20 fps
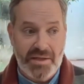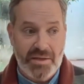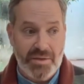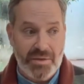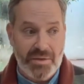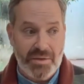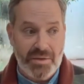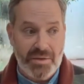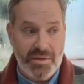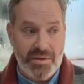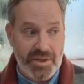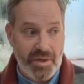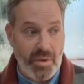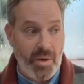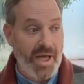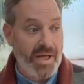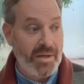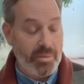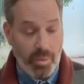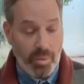you know,
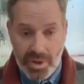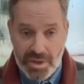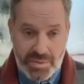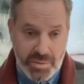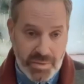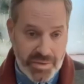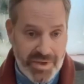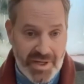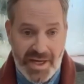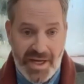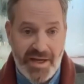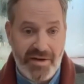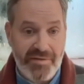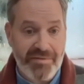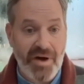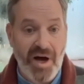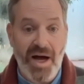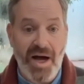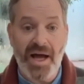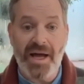I had worked with at
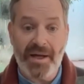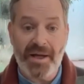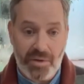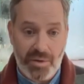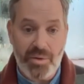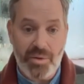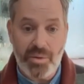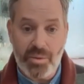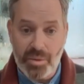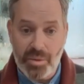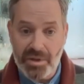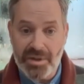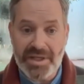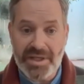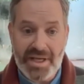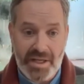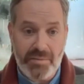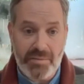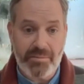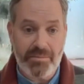AFI who were
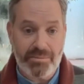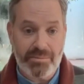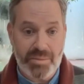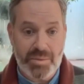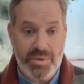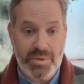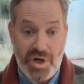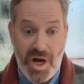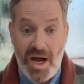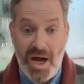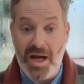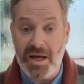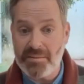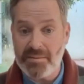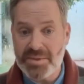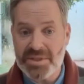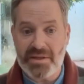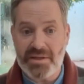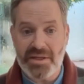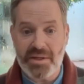getting
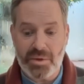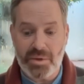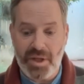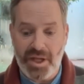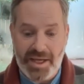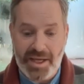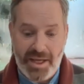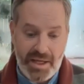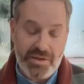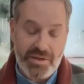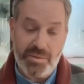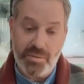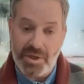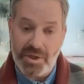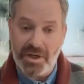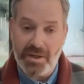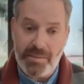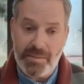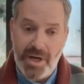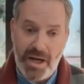jobs, and they were like, hey, do you want to
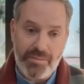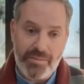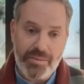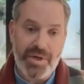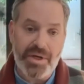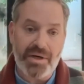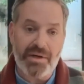come operate on